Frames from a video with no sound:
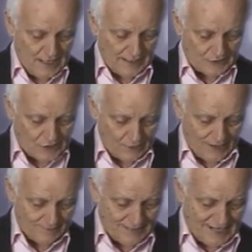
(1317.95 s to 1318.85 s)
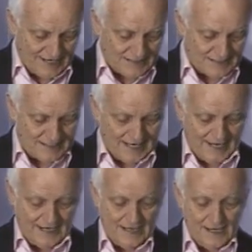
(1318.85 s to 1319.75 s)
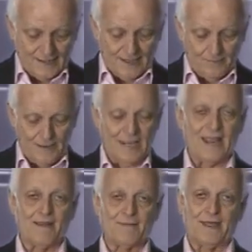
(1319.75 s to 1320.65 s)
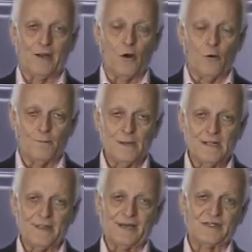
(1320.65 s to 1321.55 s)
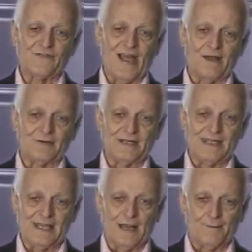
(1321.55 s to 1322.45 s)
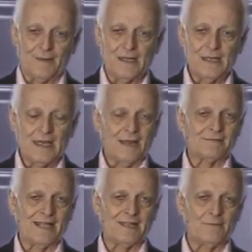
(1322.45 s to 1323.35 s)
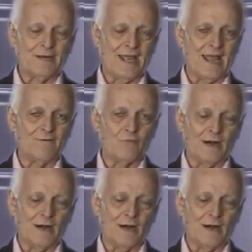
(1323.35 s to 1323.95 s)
And so I'm glad today that we have that hope that is found in Him. I'm glad that we have